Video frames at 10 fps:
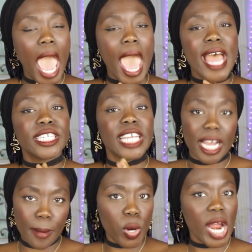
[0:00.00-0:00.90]
and
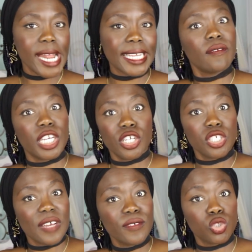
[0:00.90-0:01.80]
take a break, get
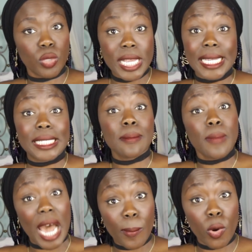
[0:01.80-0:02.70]
yourself a drink, get some
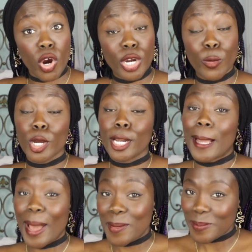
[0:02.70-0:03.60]
popcorn, and we're gonna
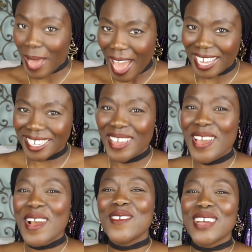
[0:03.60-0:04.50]
come back
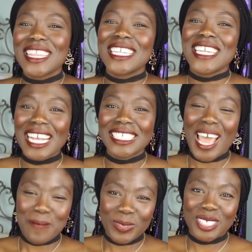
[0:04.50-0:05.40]
with the next
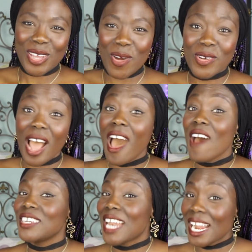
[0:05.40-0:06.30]
episode
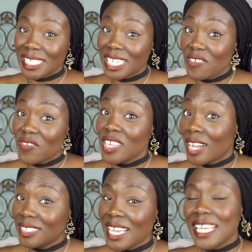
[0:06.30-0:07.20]
of 90 Day
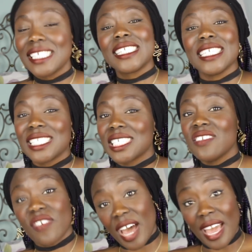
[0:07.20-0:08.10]
Fiancé
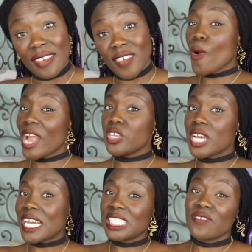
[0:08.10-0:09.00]
Season 5. All right, you
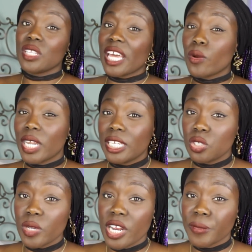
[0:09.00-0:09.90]
guys, if you like what I
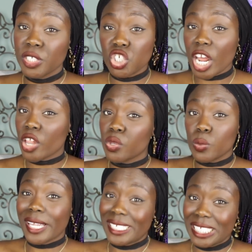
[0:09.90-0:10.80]
do here on this channel and you
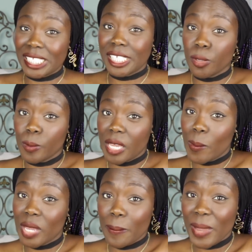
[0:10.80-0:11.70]
would like to consider
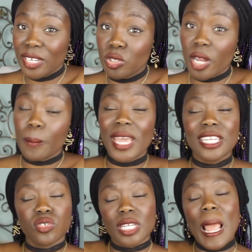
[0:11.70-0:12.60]
becoming a Patreon
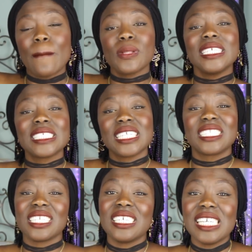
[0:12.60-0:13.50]
patron, please
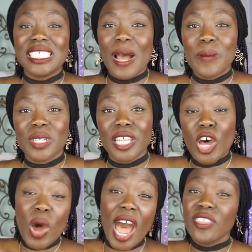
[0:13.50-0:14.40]
click the link down
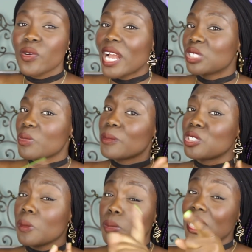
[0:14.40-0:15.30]
below. Otherwise, remember
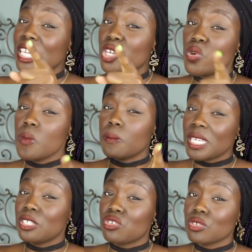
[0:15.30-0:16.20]
to be you,
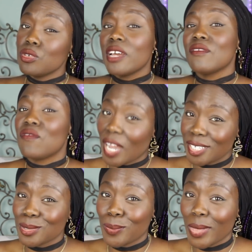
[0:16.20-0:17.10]
be true, and
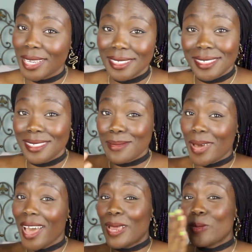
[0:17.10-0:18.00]
find your place.
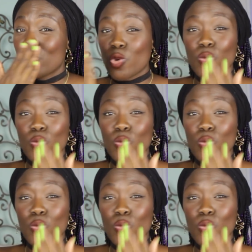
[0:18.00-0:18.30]
Bye.